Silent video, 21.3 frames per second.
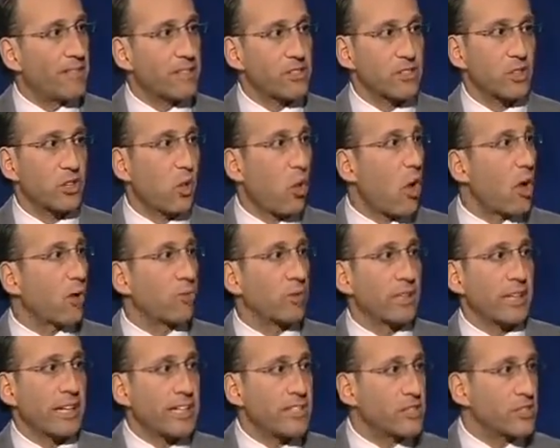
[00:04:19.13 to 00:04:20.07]
this long
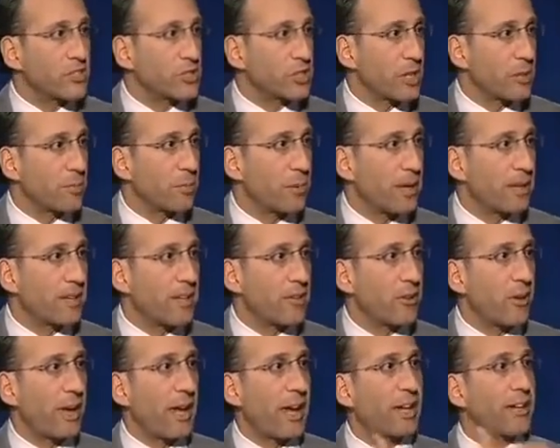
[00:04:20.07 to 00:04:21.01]
relationship, and then
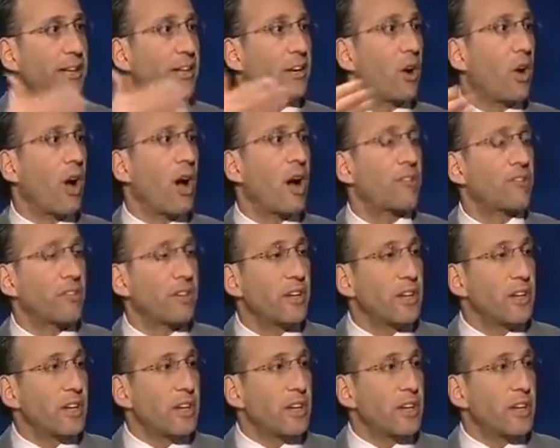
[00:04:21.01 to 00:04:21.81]
you're handing off,